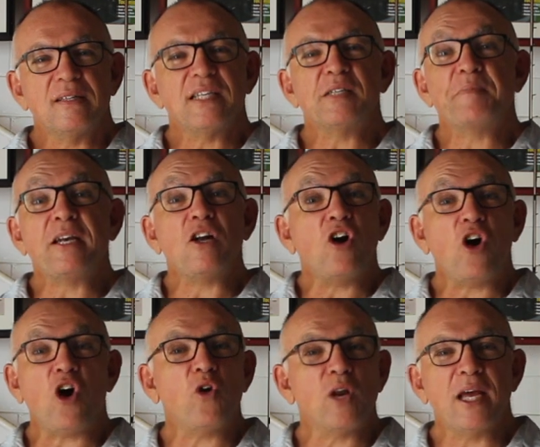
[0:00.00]
There's been a
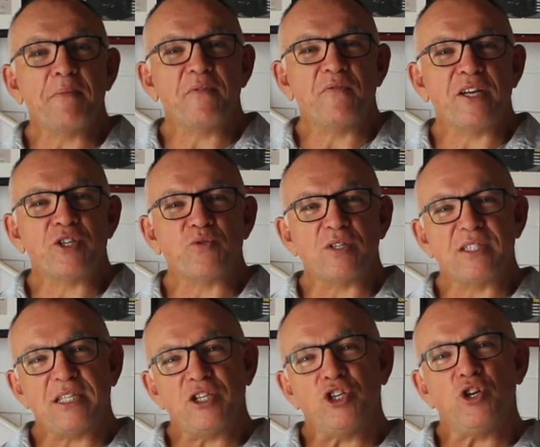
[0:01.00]
whole heap of interest
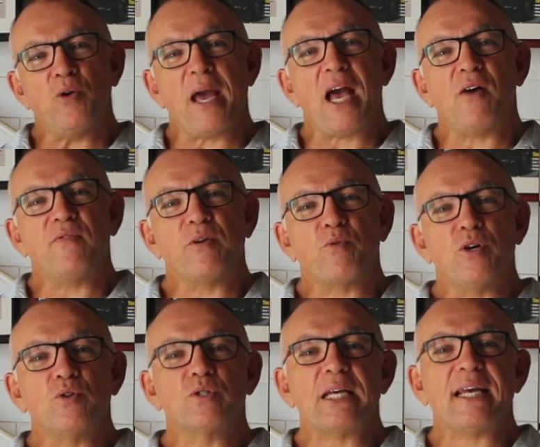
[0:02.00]
in the new Alvey
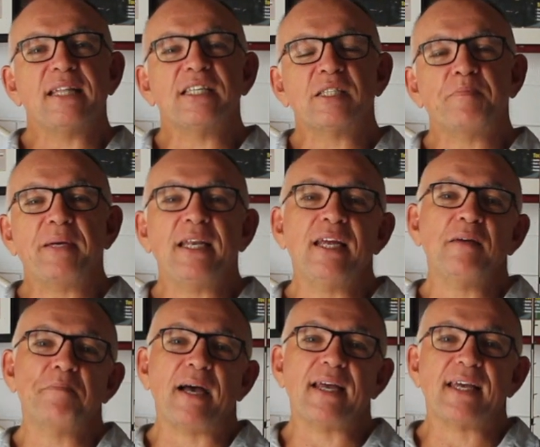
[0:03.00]
reels in the
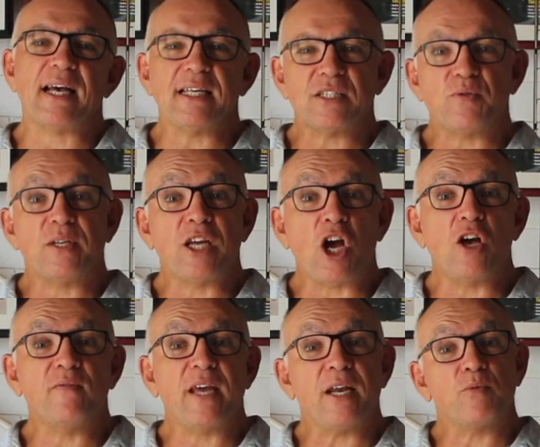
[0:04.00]
spinning baitcaster and the
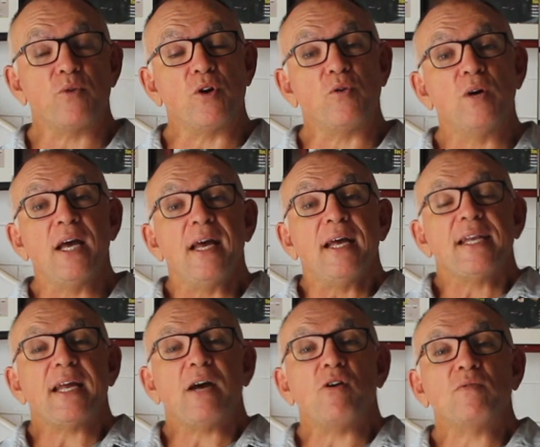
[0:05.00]
overhead reel.
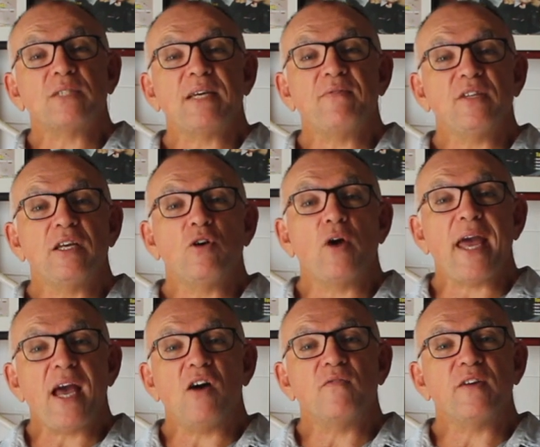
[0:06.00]
Now I was given the
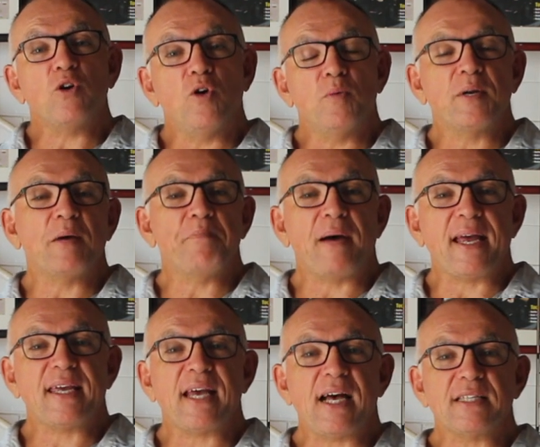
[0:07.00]
Alvey Orbiter
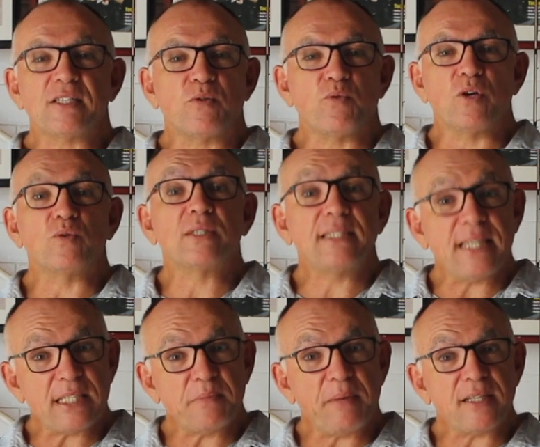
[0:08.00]
baitcaster reel
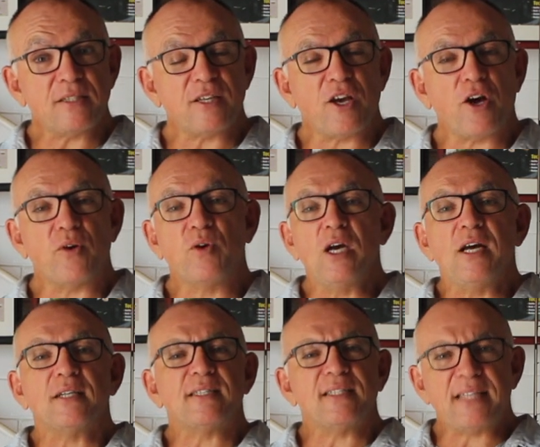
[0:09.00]
six months ago
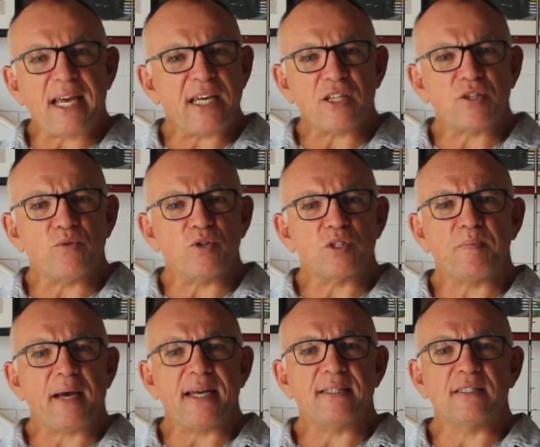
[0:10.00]
to take it through its
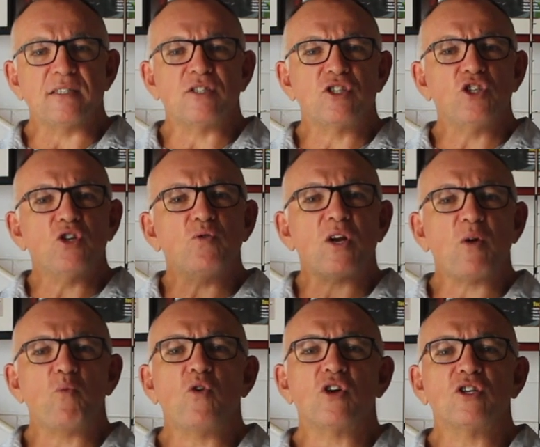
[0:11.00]
paces, to do what
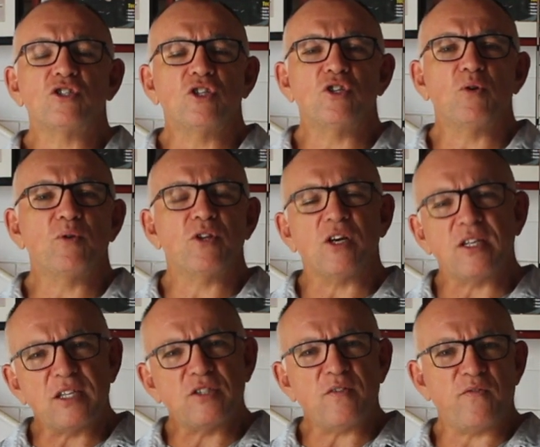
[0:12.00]
I wanted to do with it
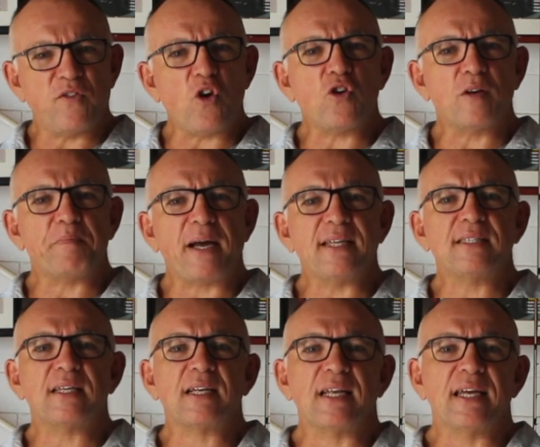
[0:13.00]
and to flog it
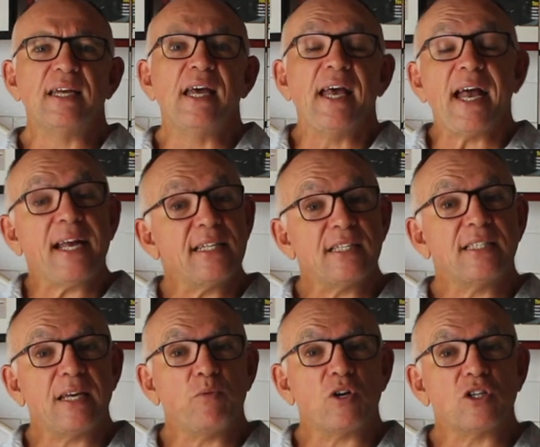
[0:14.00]
basically and to
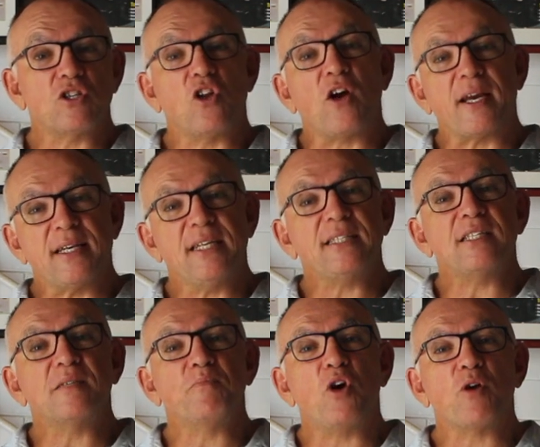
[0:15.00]
see what it's like. And this
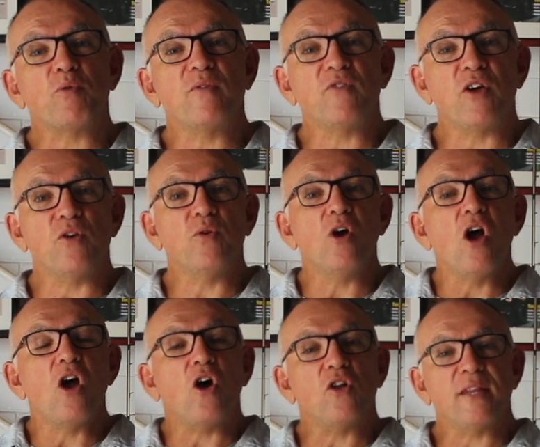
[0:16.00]
is my review
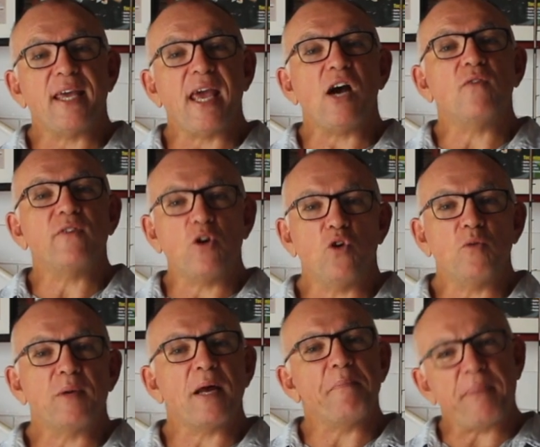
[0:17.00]
on the Alvey
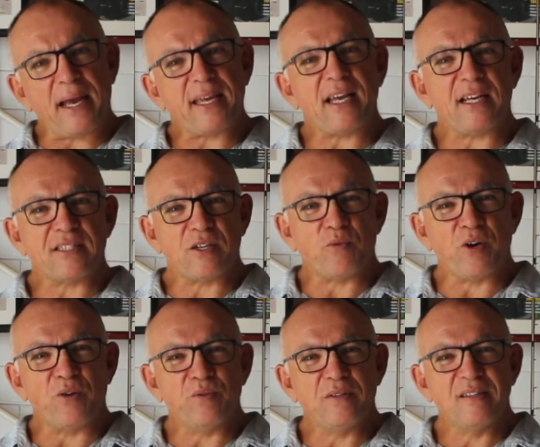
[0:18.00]
Orbiter baitcasting reel.